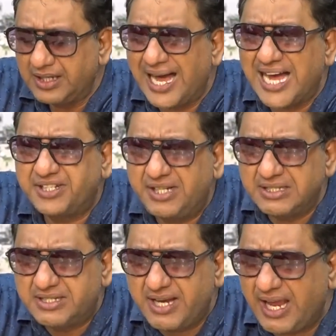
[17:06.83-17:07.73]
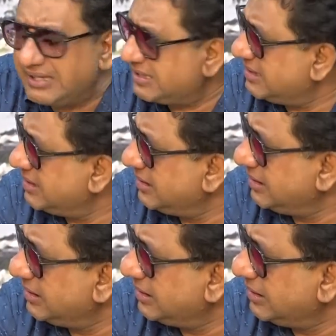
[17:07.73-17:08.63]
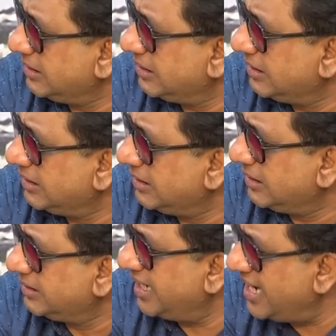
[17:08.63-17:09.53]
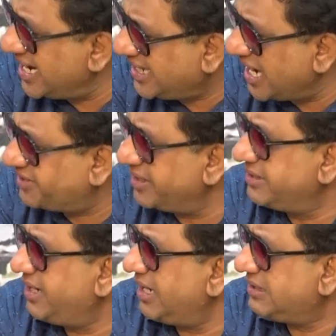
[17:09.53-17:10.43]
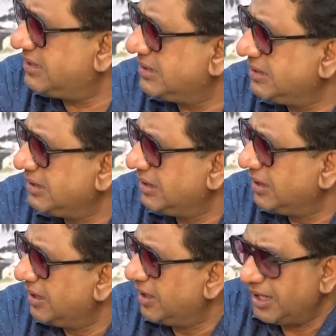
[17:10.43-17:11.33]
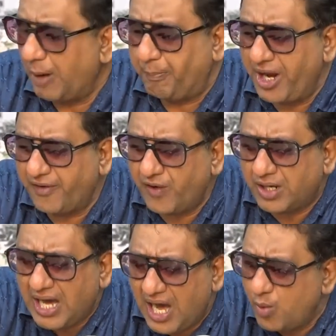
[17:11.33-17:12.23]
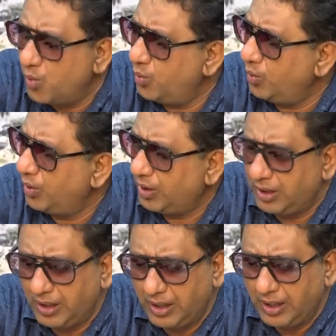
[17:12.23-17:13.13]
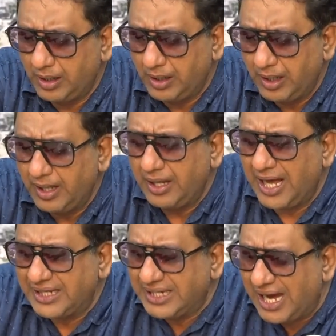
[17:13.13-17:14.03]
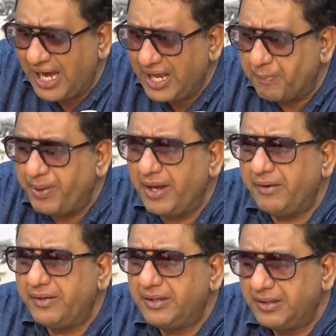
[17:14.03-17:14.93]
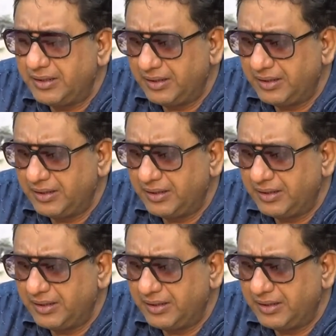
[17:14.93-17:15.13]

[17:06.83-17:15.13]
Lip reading: Ashton Chase, the late Ashton Chase, appeared for GAU, and I appeared